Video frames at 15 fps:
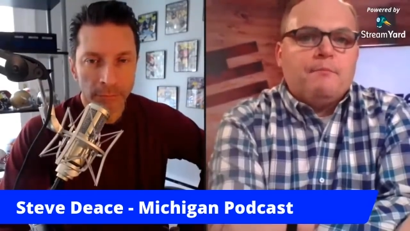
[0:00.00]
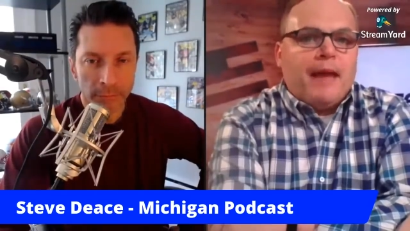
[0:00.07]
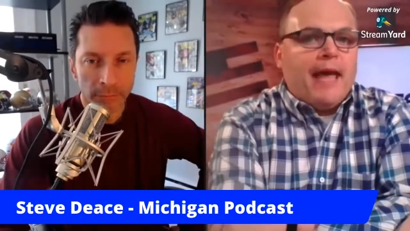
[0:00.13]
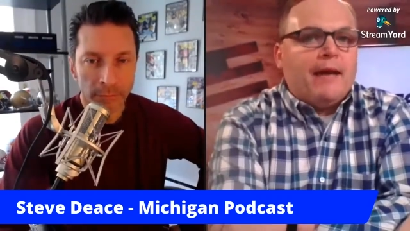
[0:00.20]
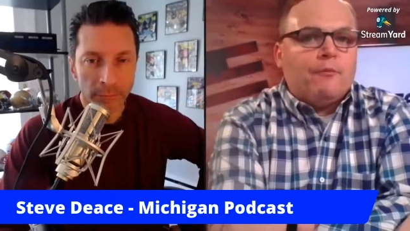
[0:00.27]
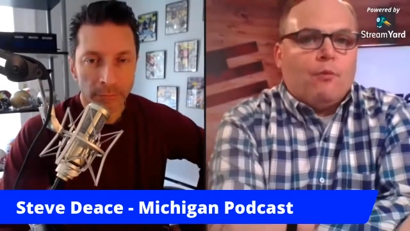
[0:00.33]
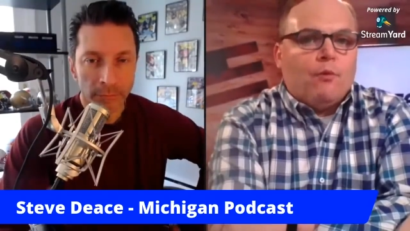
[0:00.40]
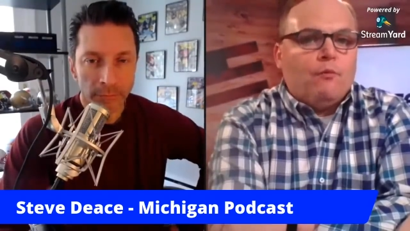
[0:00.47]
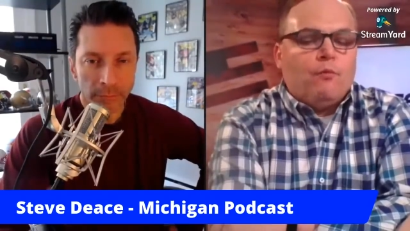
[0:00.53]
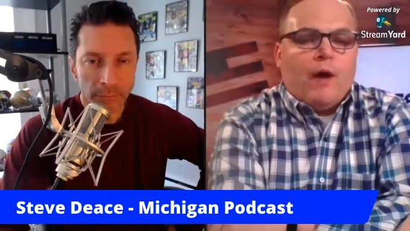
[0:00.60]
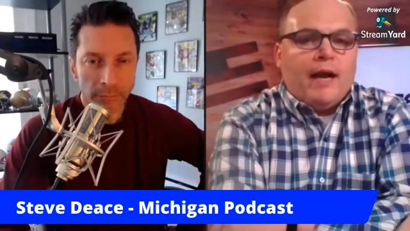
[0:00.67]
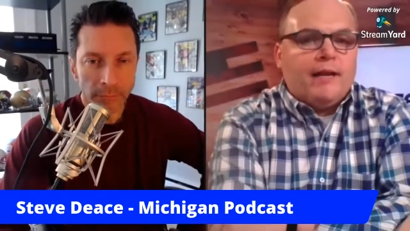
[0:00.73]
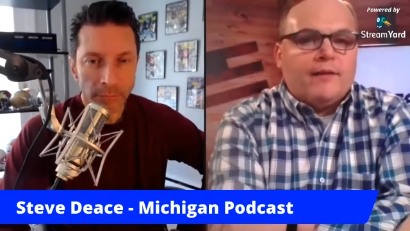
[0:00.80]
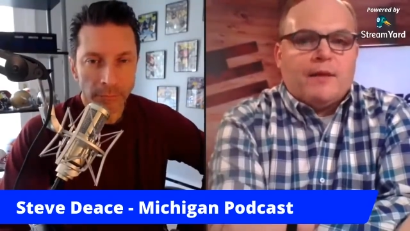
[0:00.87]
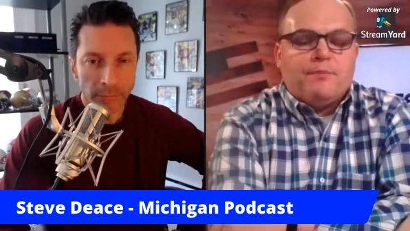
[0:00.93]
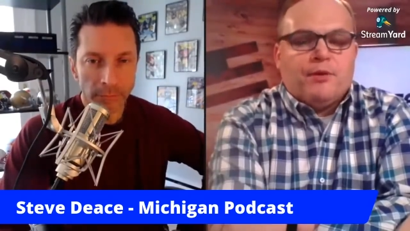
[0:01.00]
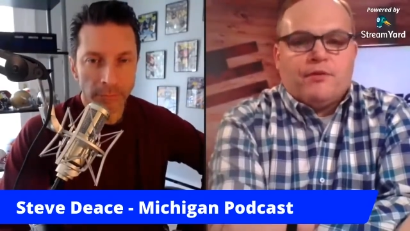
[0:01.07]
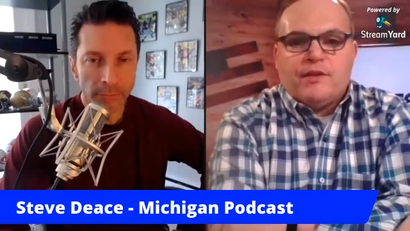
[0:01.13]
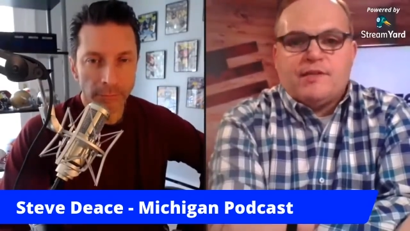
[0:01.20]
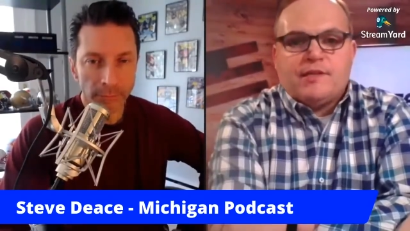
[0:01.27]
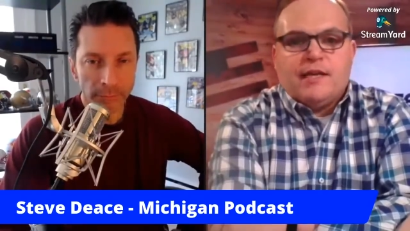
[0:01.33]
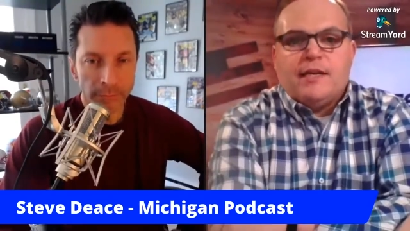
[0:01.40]
Speaker 1: man, why didn't they
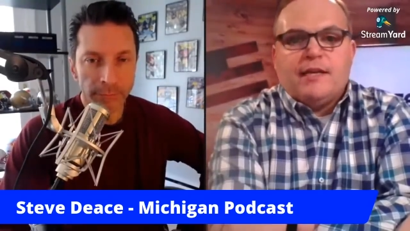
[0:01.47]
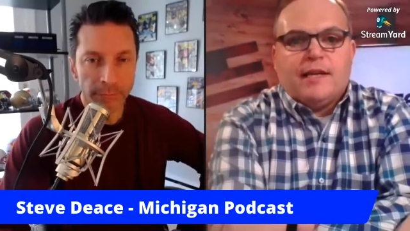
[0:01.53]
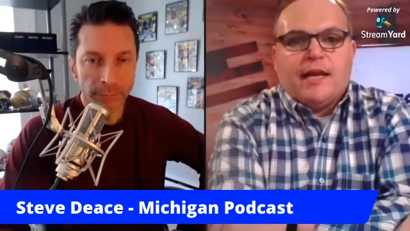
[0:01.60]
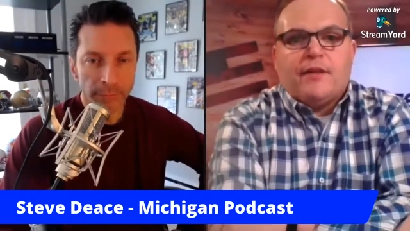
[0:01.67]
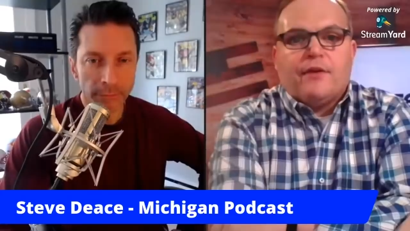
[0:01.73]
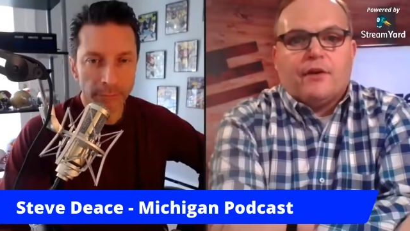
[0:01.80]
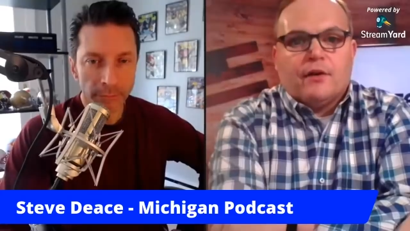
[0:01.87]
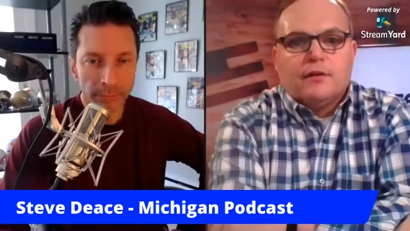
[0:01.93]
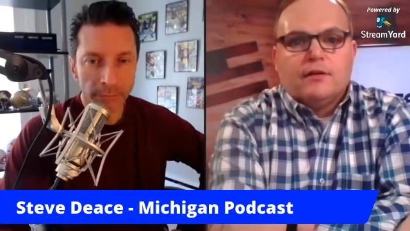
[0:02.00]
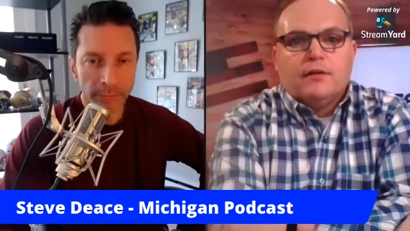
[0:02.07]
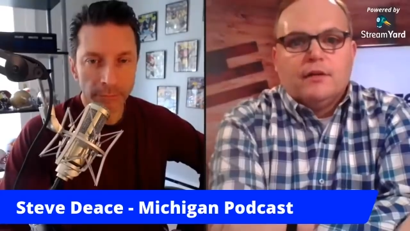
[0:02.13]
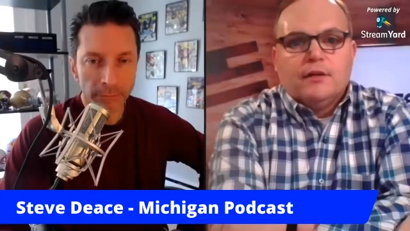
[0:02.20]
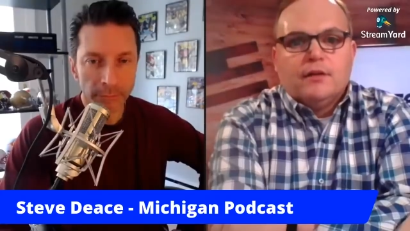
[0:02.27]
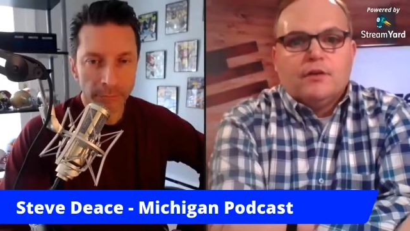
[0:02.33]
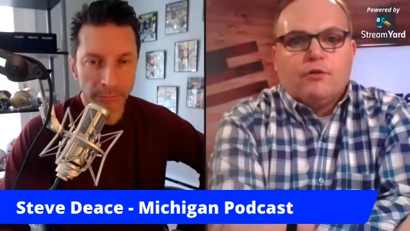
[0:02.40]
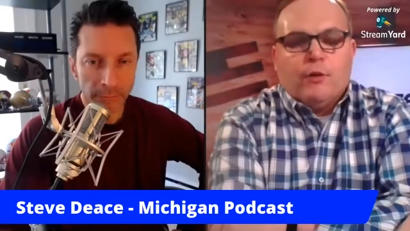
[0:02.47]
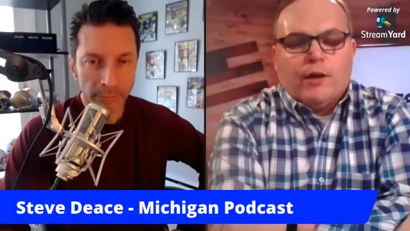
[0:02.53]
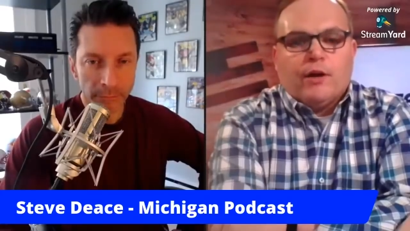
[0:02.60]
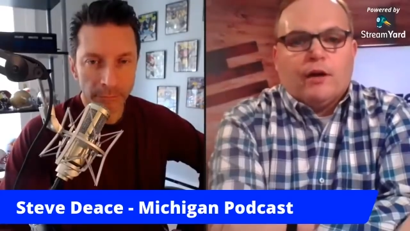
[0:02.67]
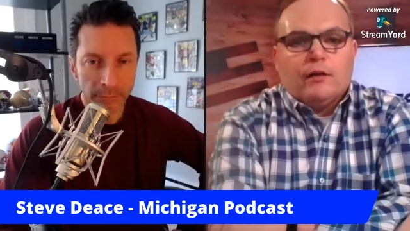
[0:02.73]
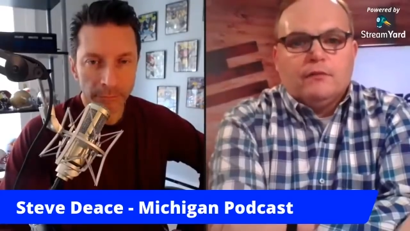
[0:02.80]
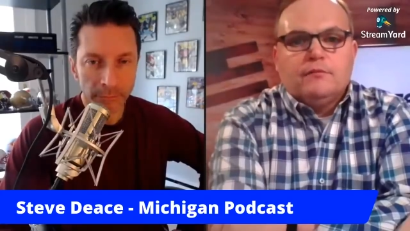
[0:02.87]
put this thing together
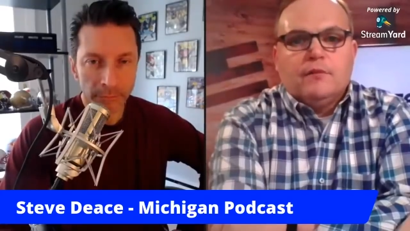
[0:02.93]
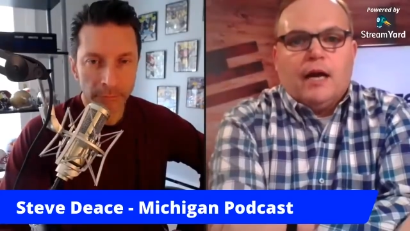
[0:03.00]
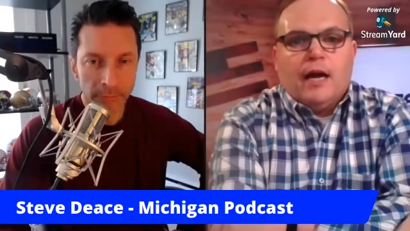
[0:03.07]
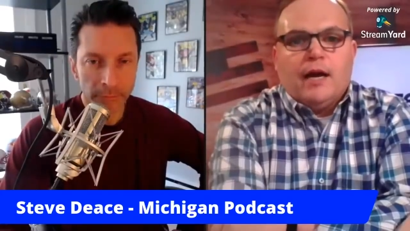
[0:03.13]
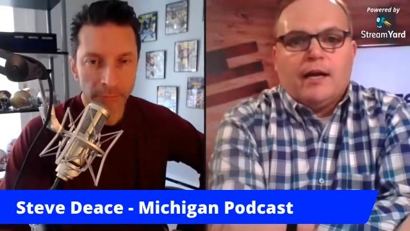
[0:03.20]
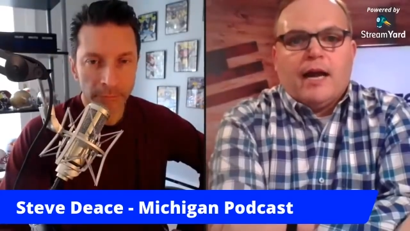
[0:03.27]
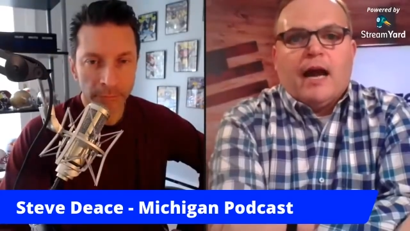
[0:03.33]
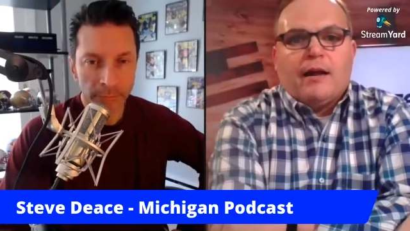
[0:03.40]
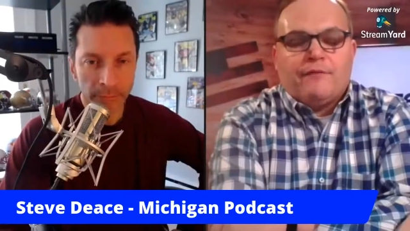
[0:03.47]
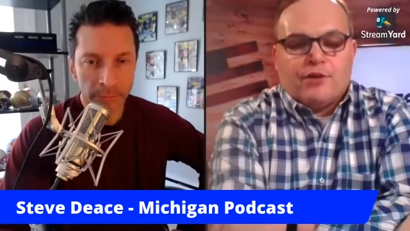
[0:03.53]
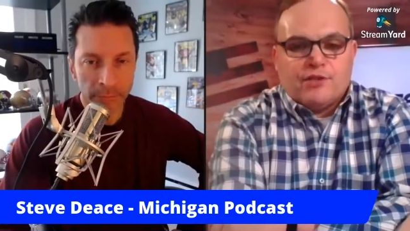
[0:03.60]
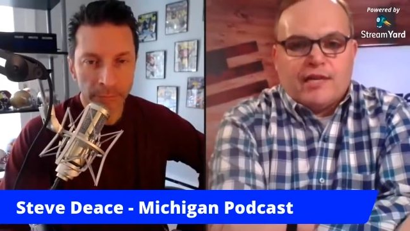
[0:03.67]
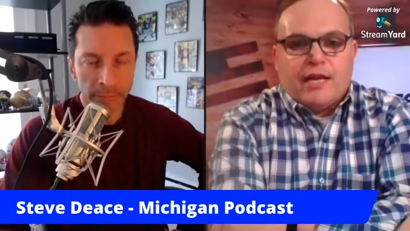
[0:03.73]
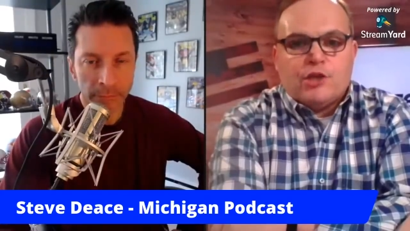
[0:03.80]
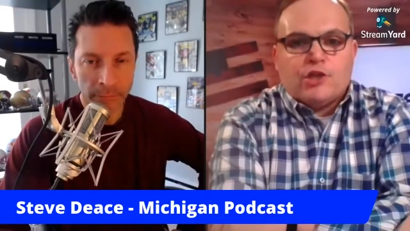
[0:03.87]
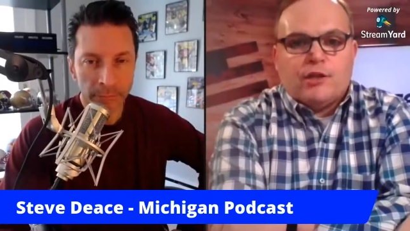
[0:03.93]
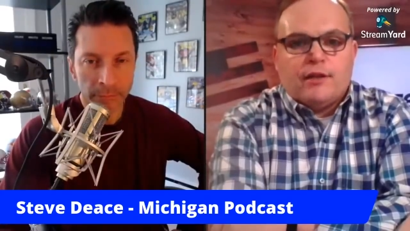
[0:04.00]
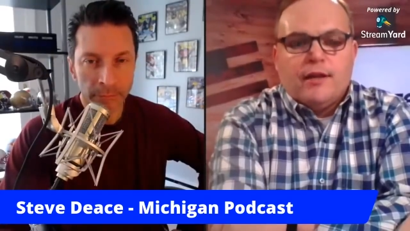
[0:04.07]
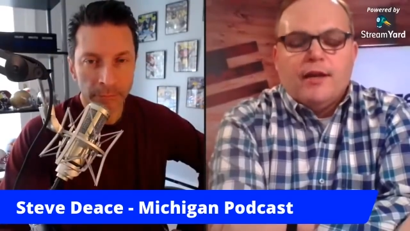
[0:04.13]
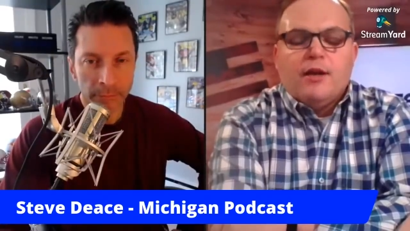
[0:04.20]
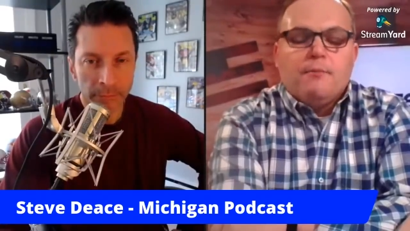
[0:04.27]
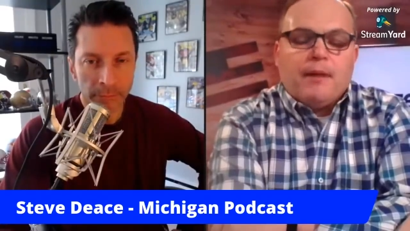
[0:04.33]
uh,
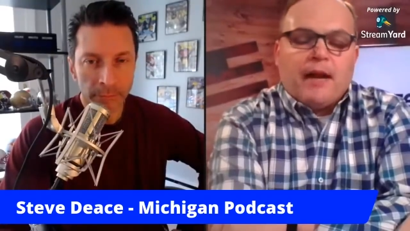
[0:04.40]
conversation?